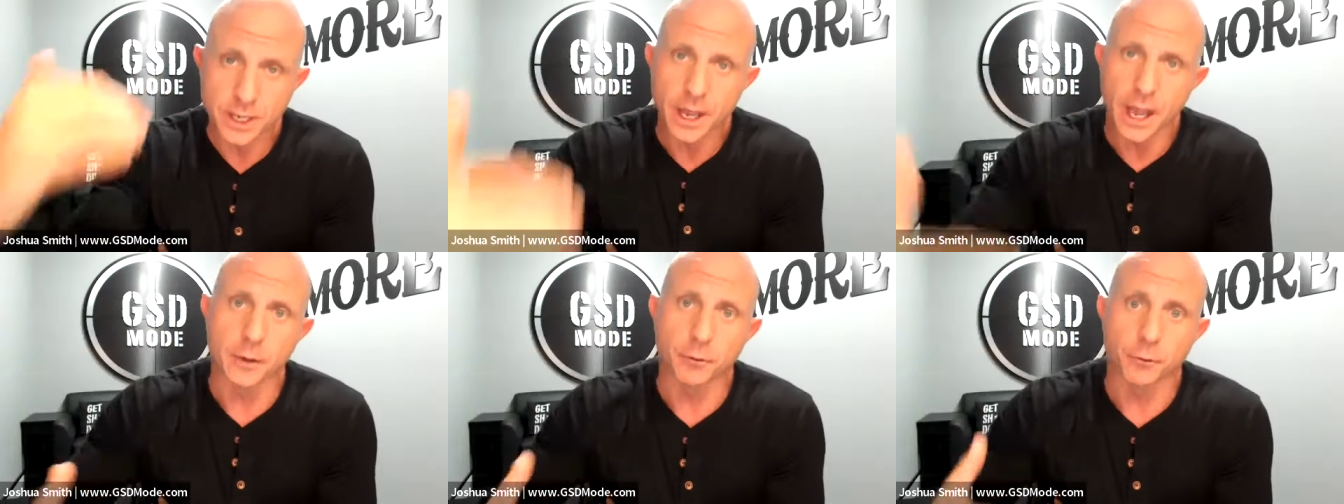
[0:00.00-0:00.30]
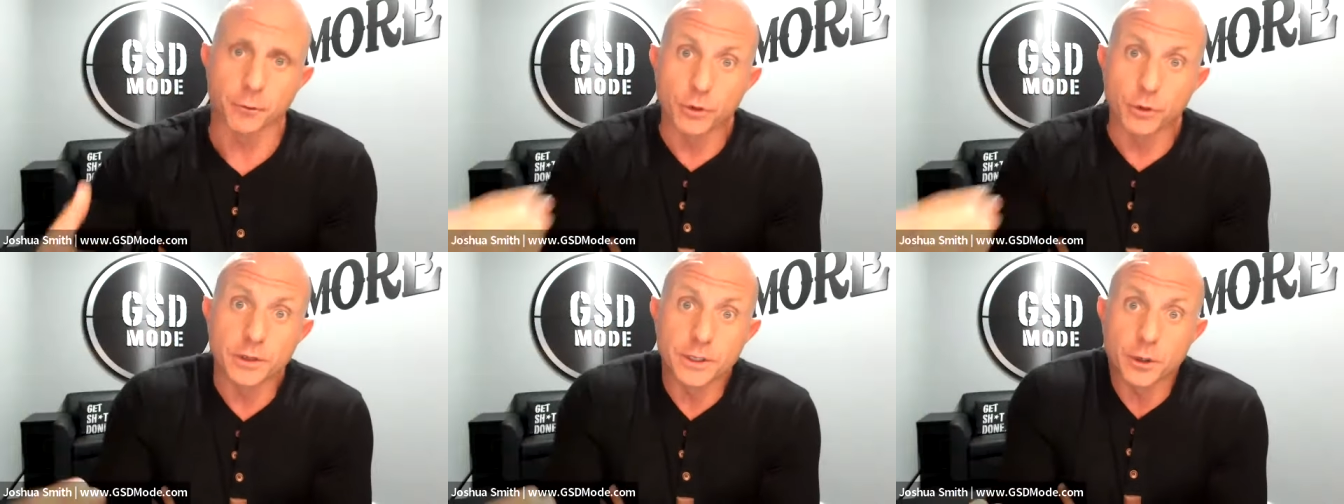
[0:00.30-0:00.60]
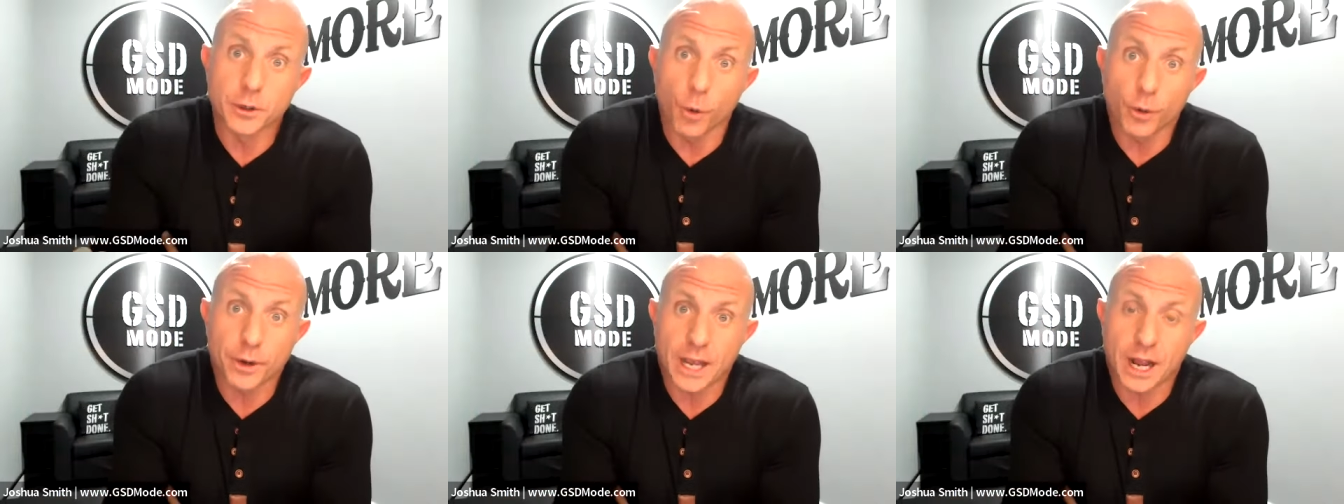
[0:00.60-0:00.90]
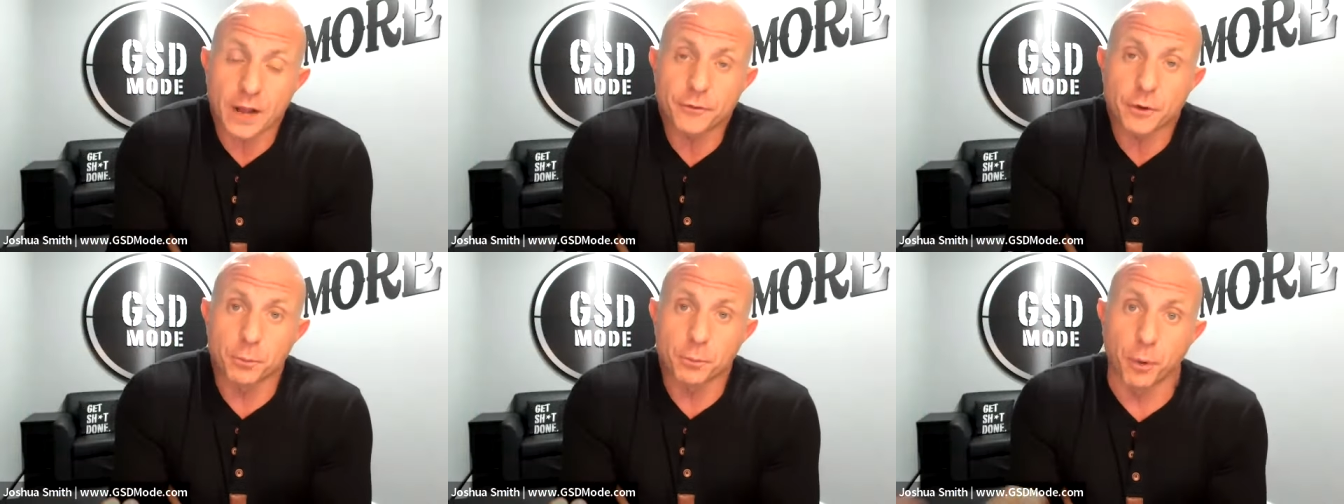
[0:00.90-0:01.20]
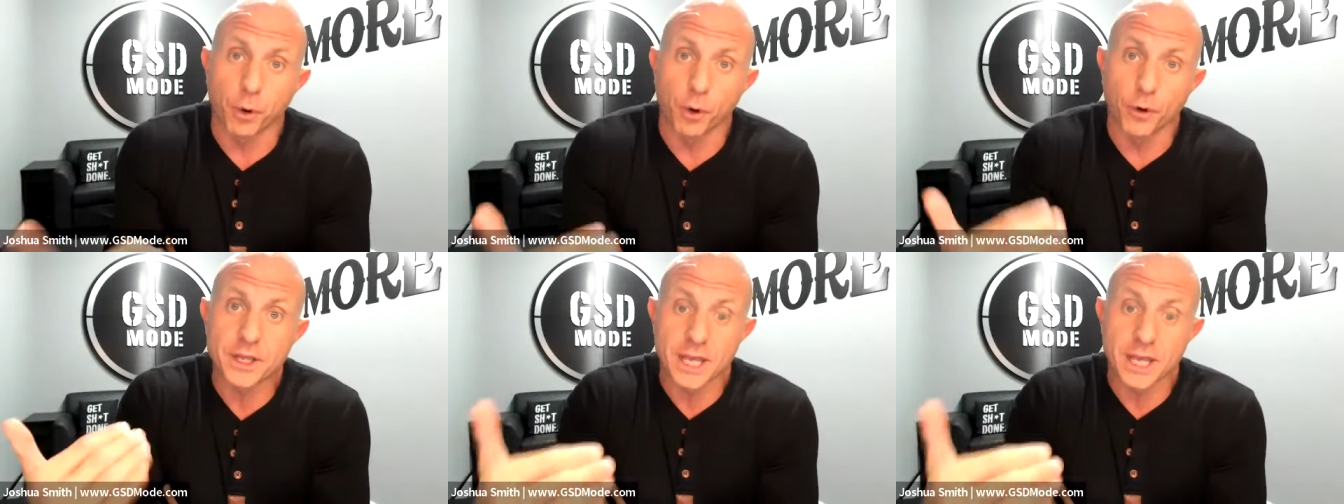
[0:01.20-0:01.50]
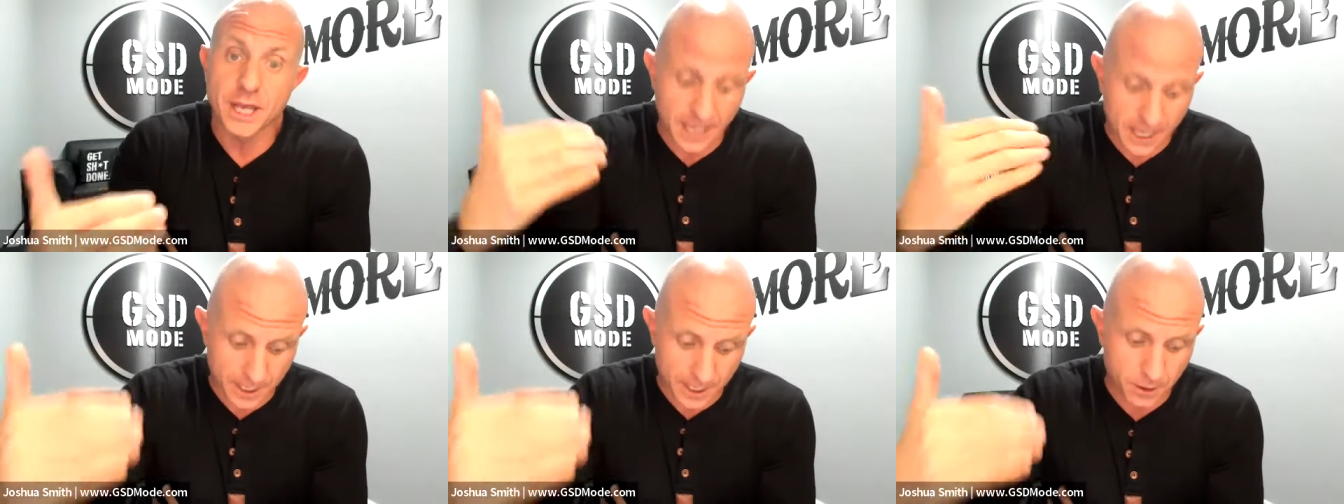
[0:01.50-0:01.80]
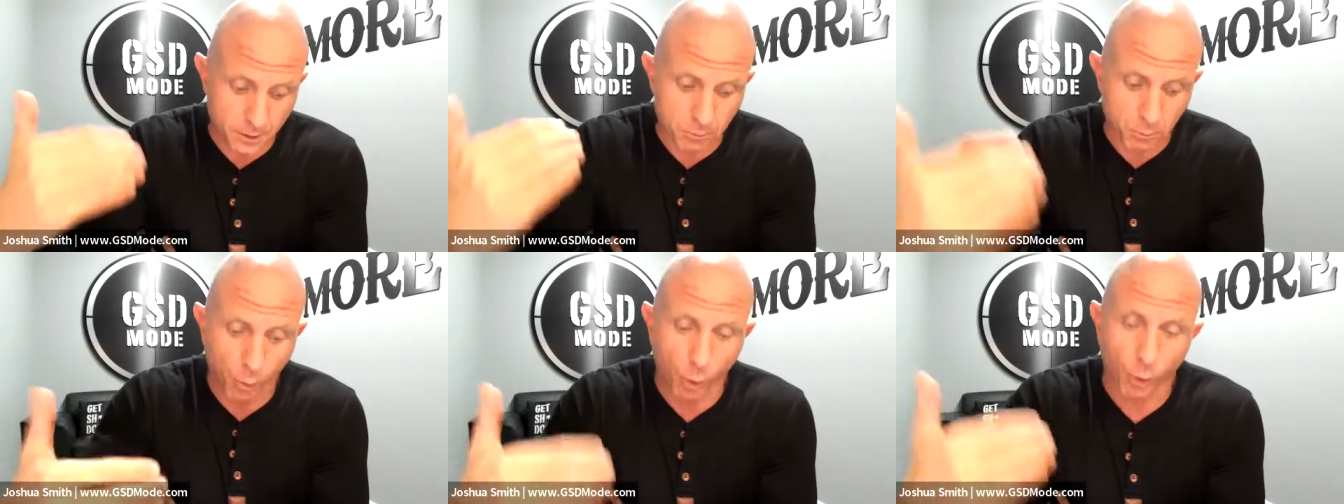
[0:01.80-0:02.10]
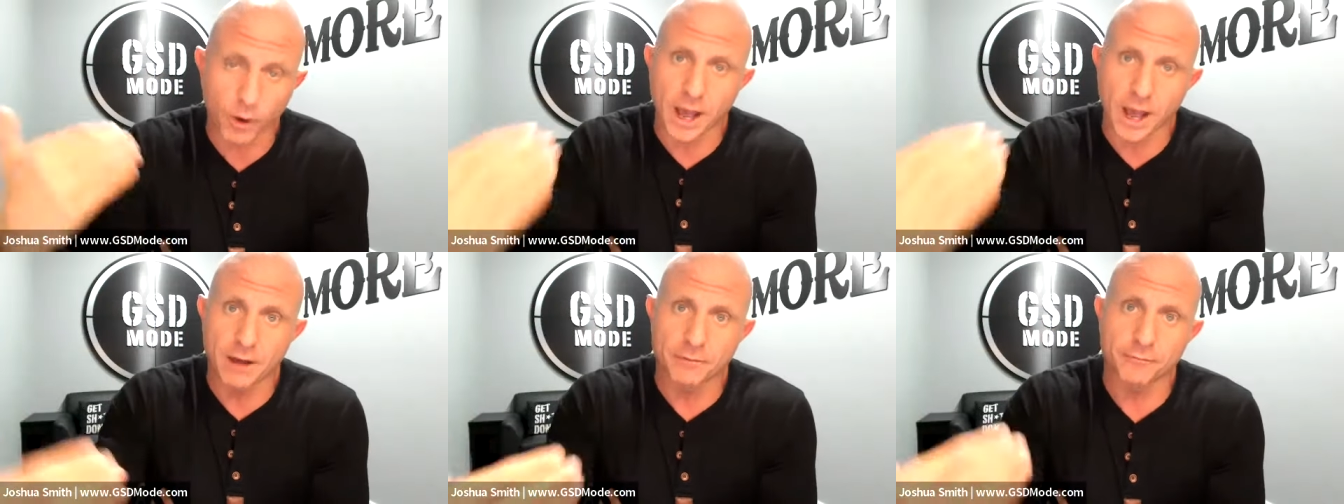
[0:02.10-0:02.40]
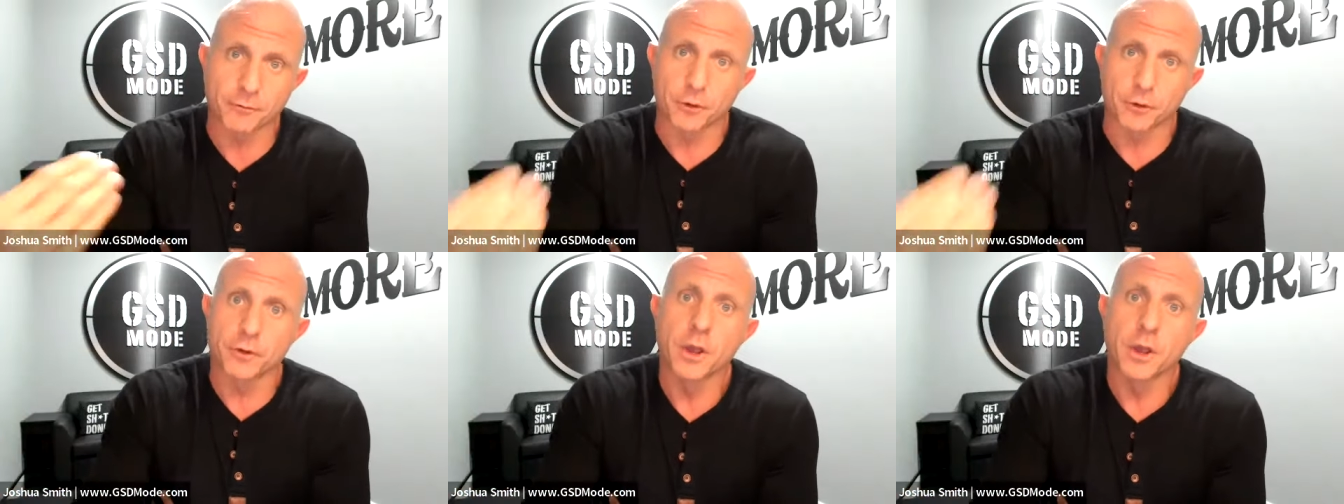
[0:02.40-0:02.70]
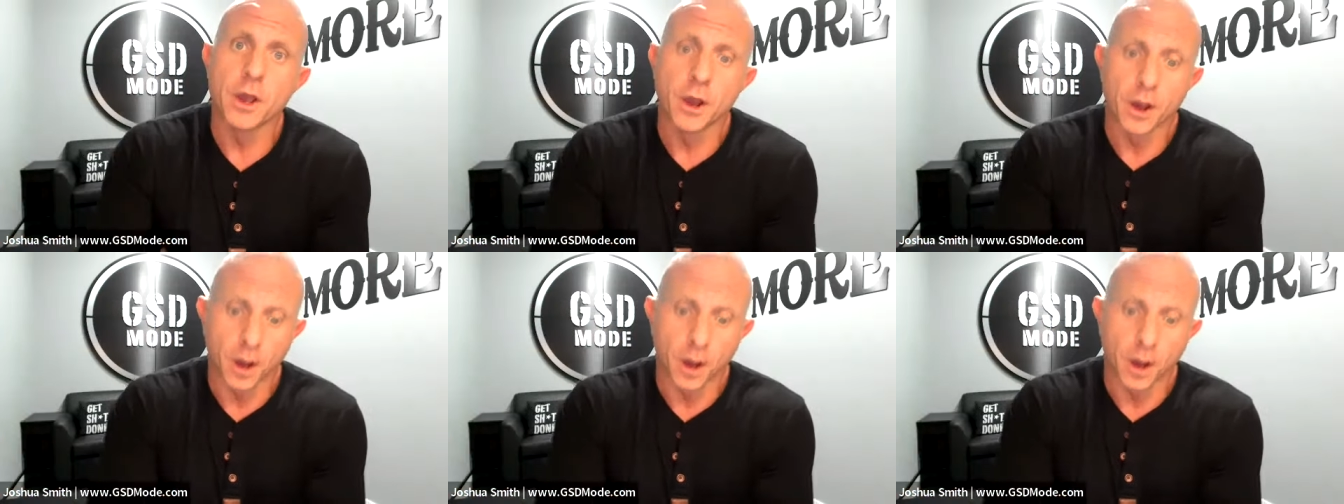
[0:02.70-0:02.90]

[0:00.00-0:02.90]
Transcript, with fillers: and really going out there and putting in more effort